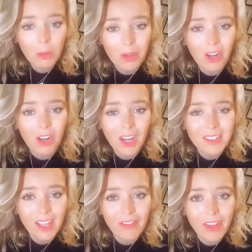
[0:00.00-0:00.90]
My God,
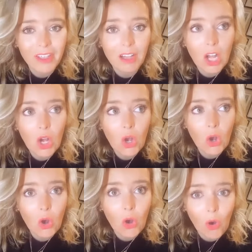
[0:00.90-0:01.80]
guys, I feel
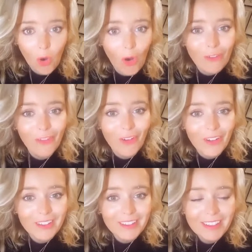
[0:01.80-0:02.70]

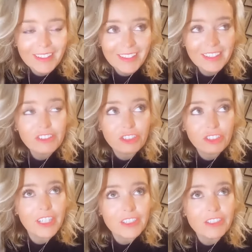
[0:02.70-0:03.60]
awful.
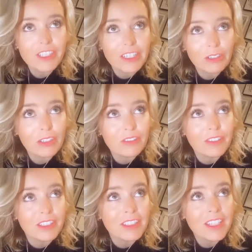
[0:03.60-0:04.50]
Truly, truly
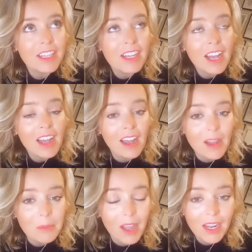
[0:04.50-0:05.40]
awful.
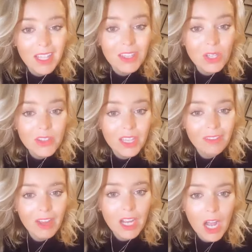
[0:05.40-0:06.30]
And I thought that
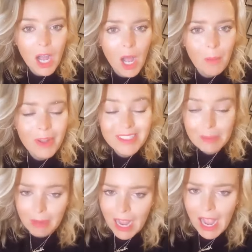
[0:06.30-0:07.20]
if I got up and
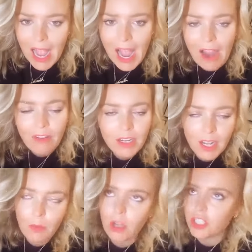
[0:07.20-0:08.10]
did my hair and
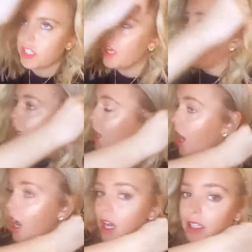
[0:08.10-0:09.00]
like washed it and curled